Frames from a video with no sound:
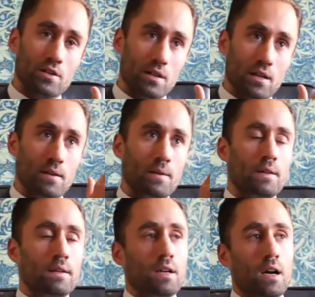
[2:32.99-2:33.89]
year,
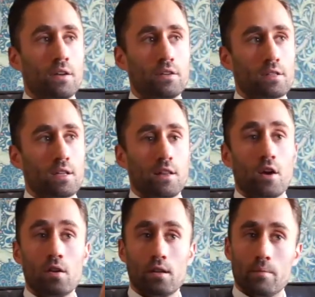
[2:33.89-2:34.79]
Hunters said that
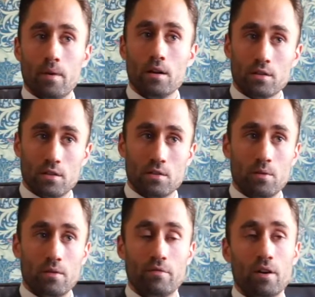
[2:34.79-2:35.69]
only the masters
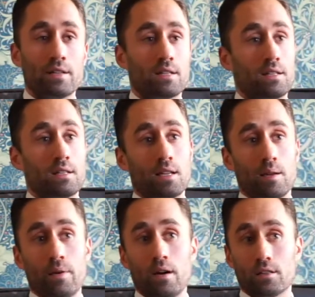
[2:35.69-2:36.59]
were invited to
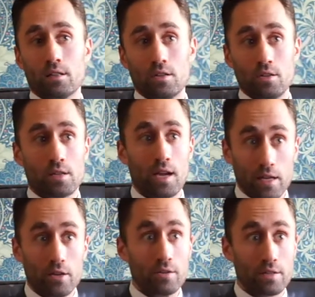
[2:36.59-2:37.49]
take part in the
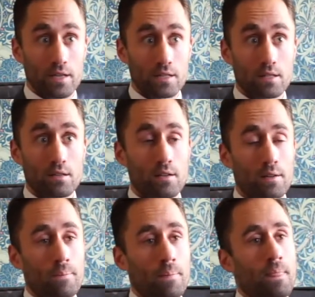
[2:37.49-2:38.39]
UK contest.
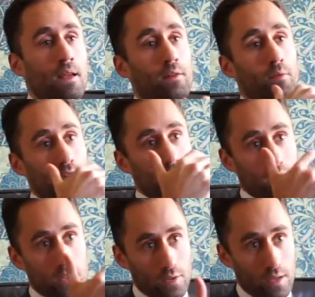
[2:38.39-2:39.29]
And then once you win
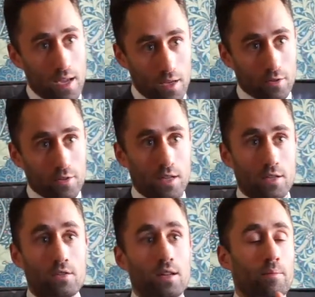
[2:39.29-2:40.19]
the UK
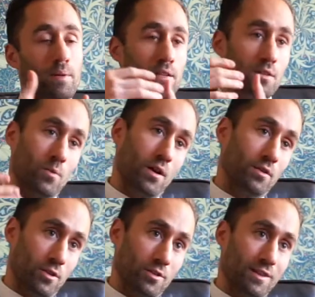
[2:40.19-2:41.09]
contest, you get a place in the
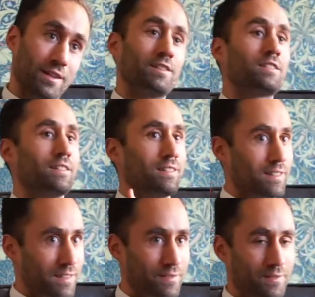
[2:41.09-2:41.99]
world contest and